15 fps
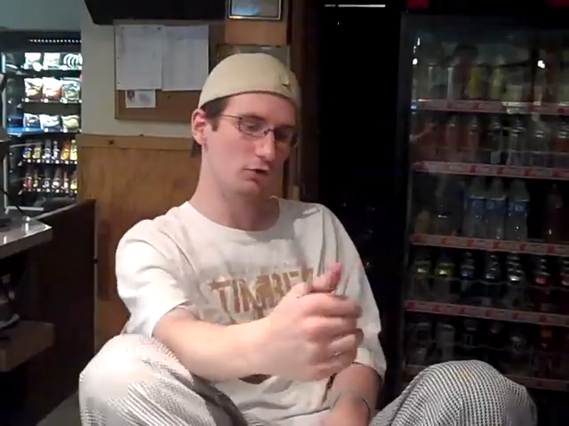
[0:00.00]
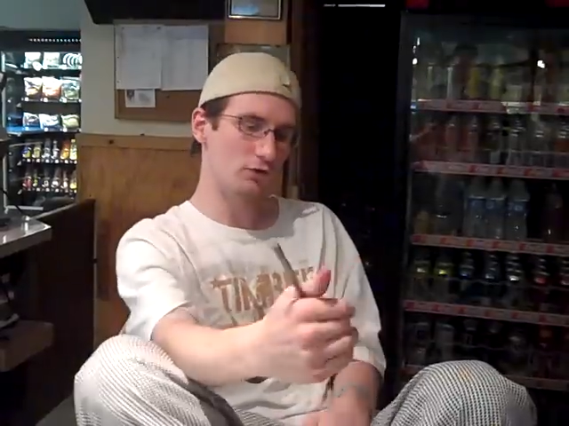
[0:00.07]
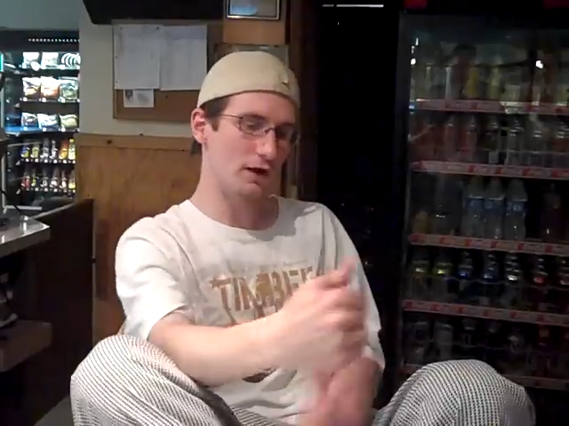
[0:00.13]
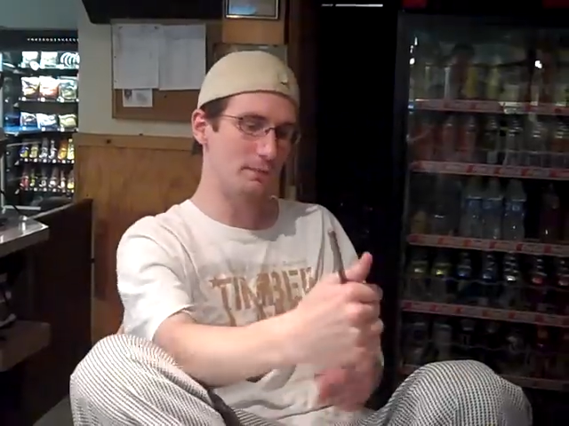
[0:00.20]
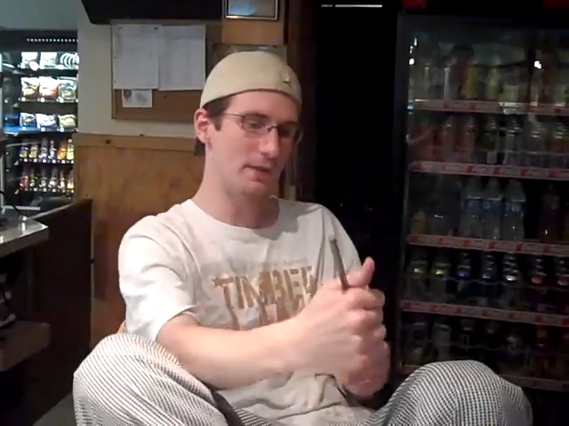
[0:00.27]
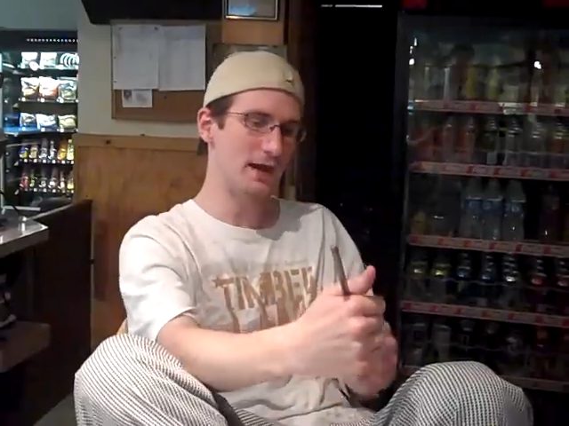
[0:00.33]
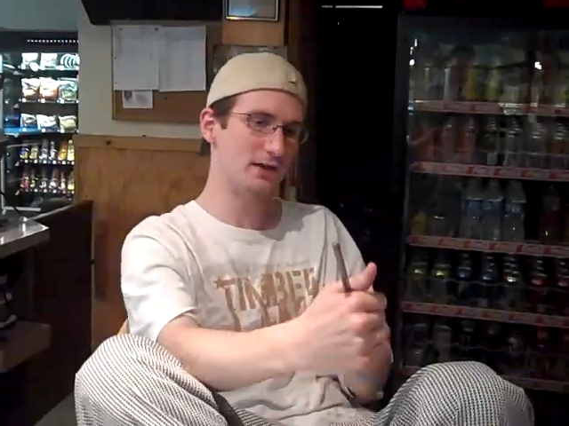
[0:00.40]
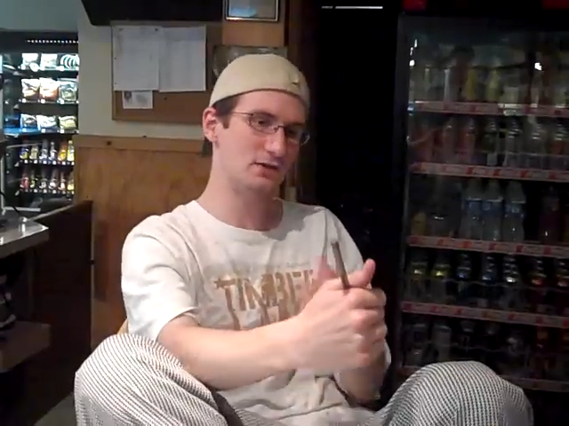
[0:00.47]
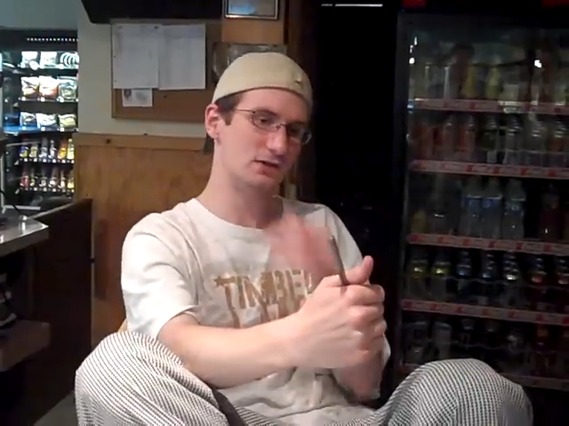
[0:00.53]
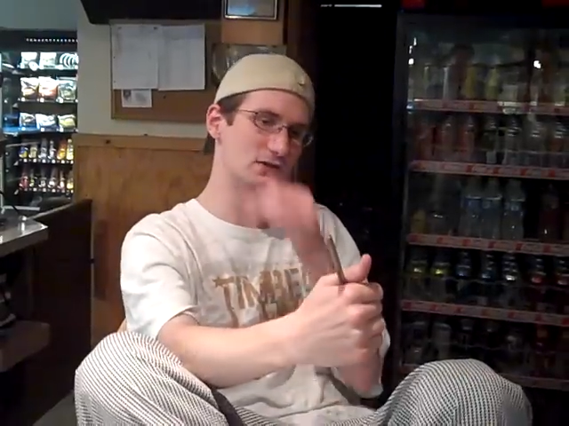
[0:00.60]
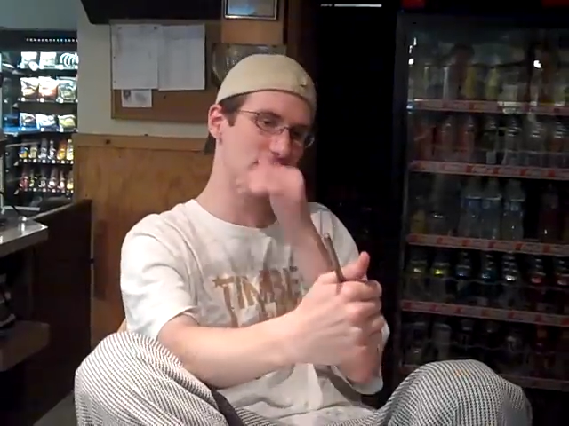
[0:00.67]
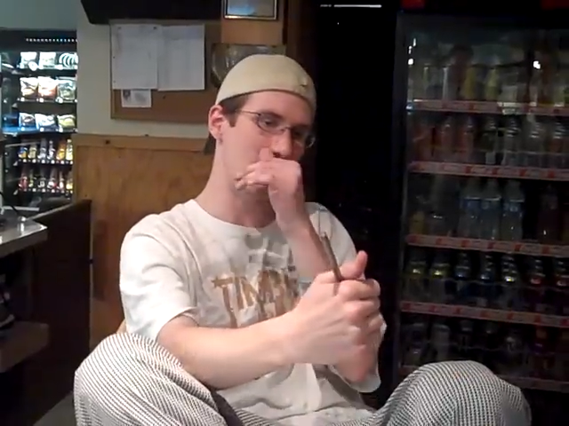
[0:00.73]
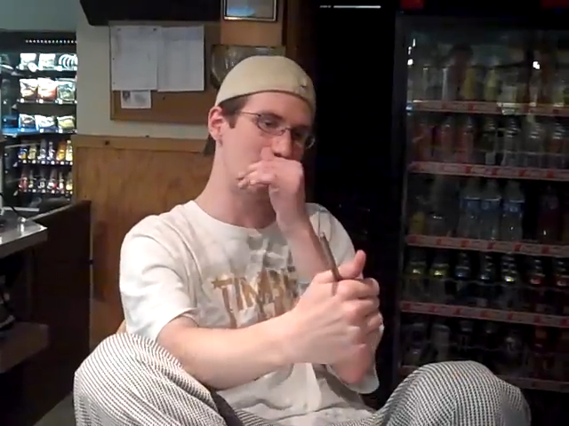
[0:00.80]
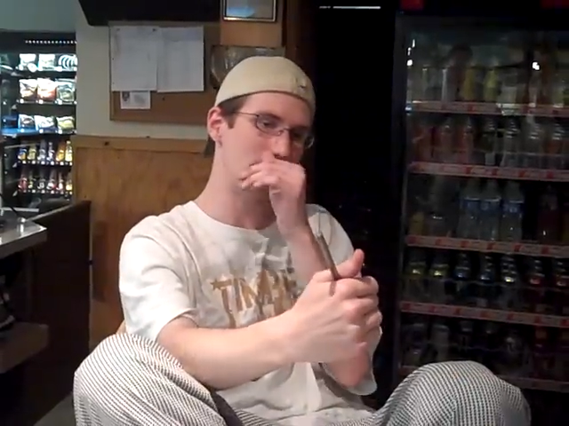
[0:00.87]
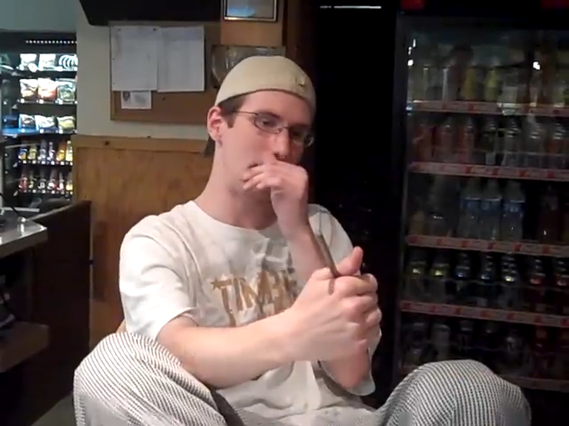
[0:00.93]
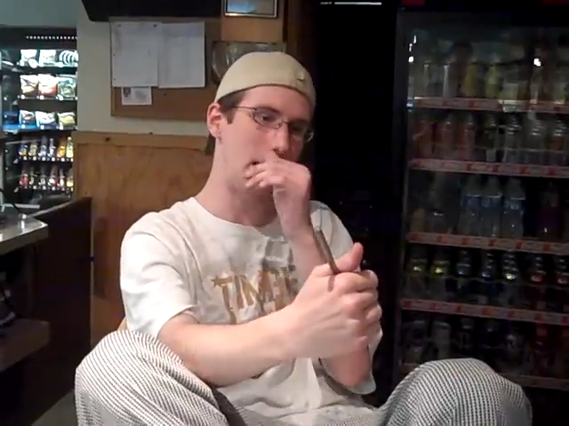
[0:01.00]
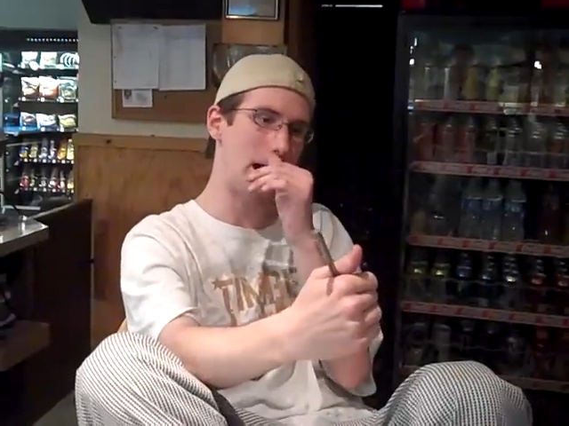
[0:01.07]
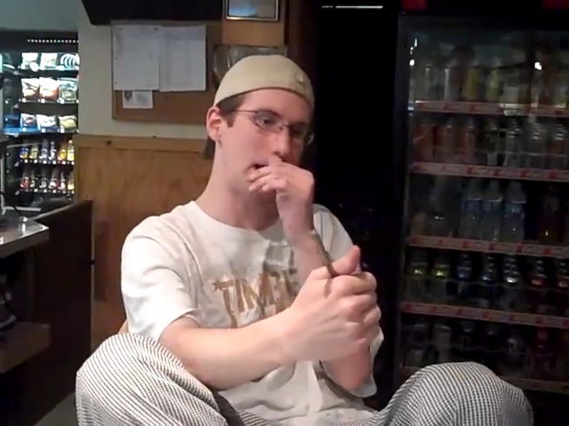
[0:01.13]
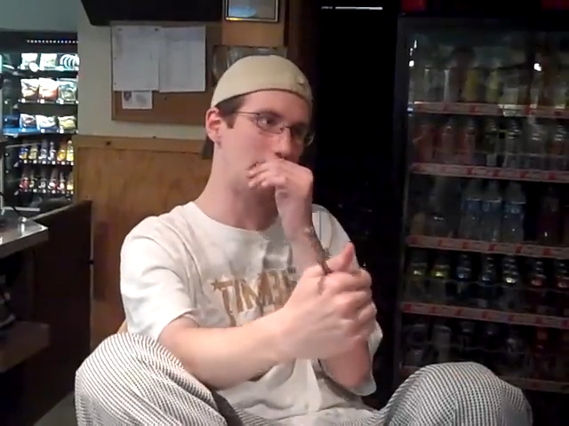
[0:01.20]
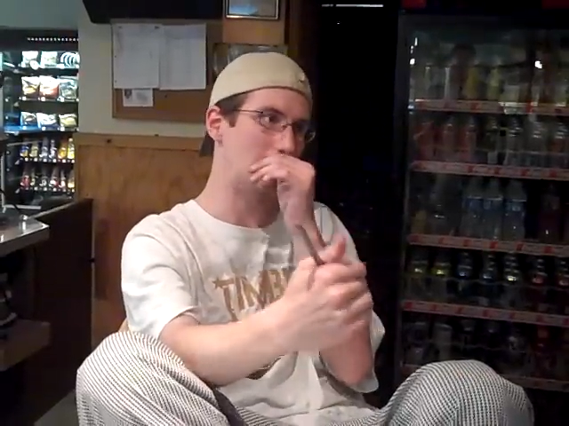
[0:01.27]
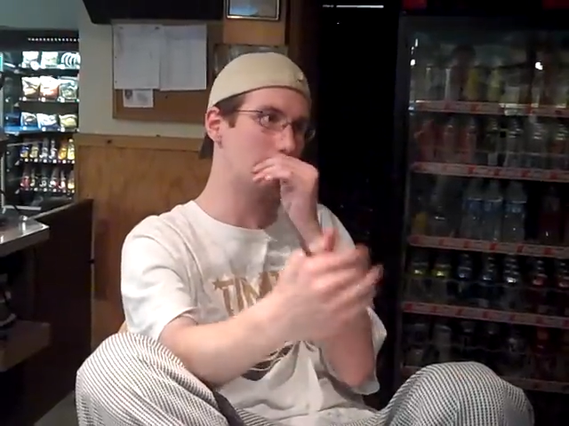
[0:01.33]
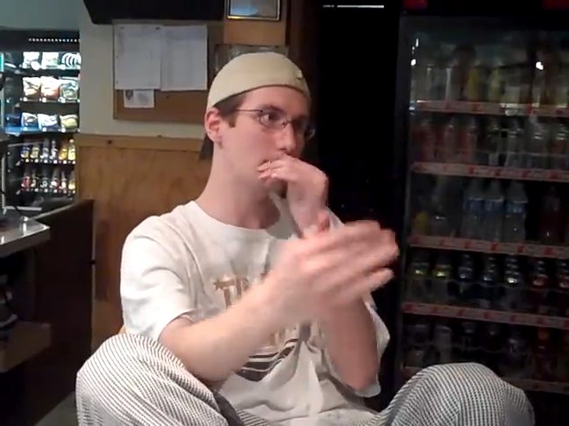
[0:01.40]
right past the side
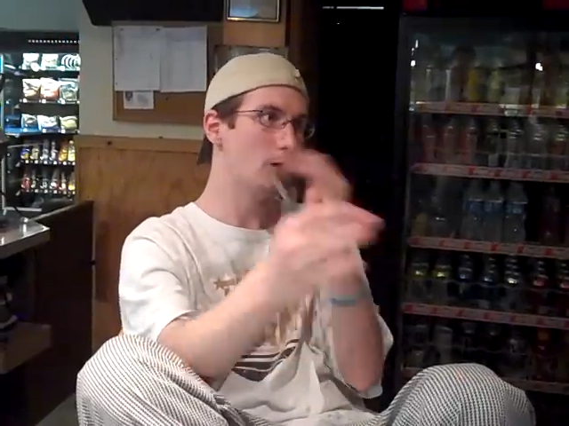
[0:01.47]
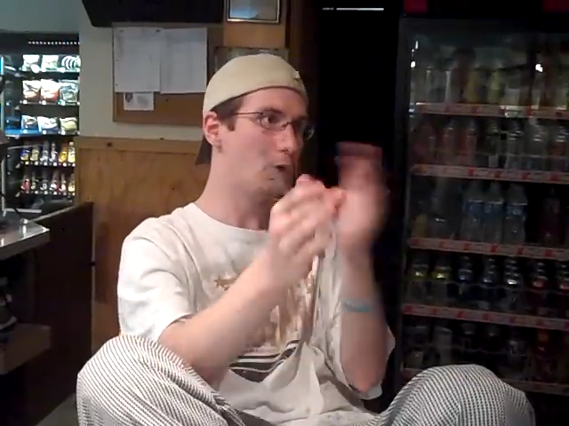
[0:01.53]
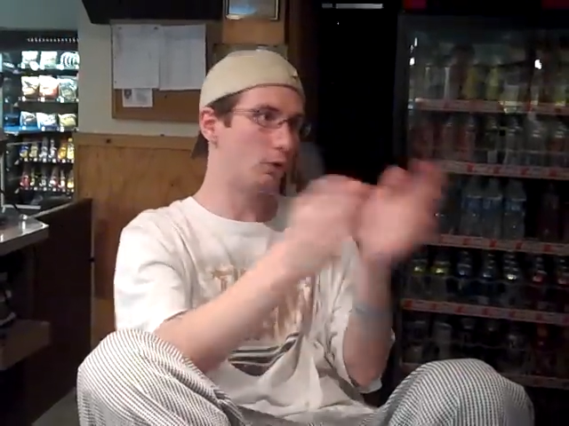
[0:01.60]
pocket